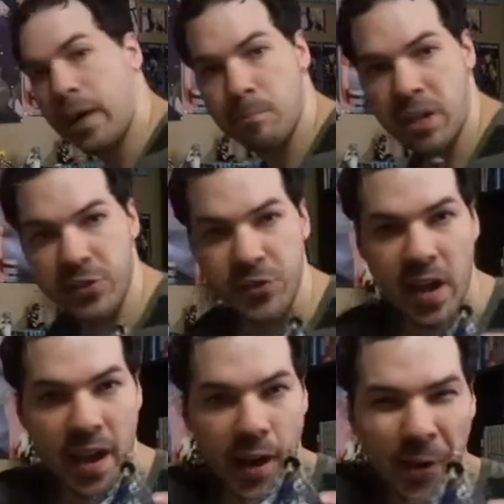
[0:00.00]
and
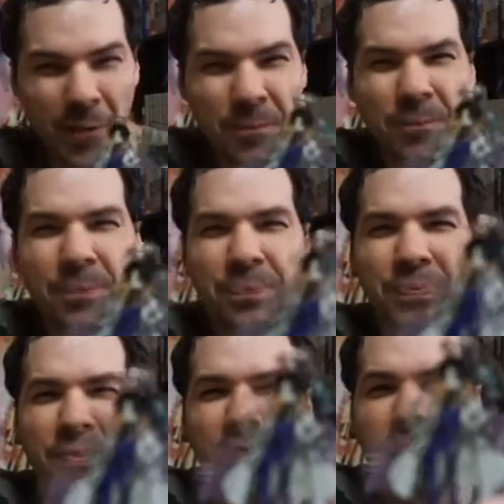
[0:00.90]
Misao.
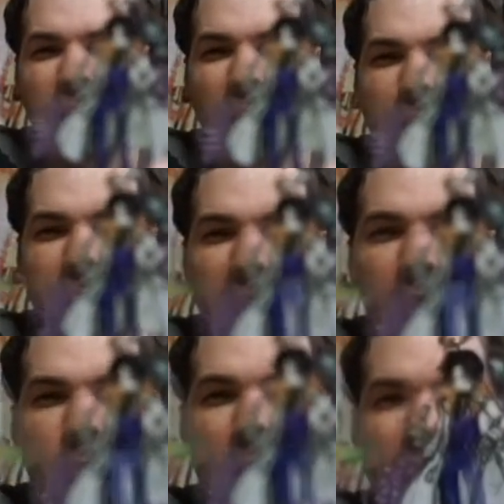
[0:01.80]
So they
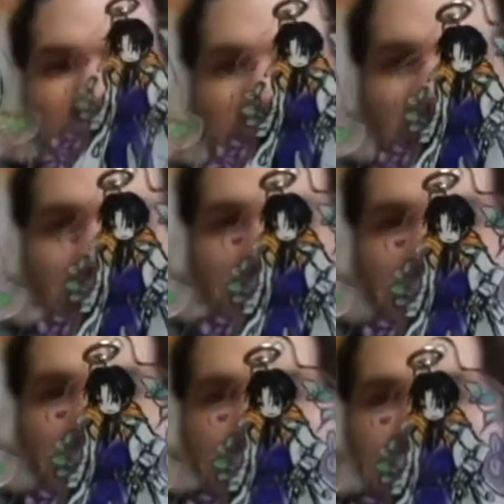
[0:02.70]
pair well
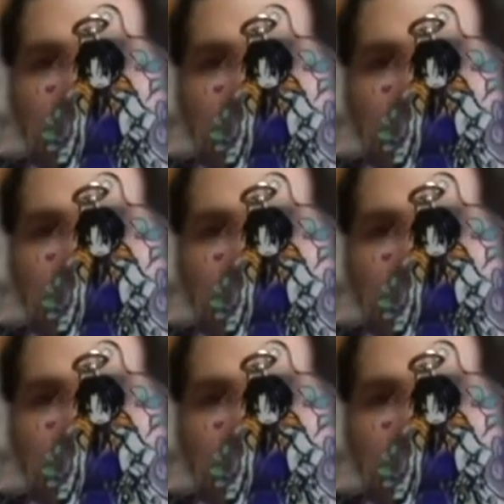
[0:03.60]
together.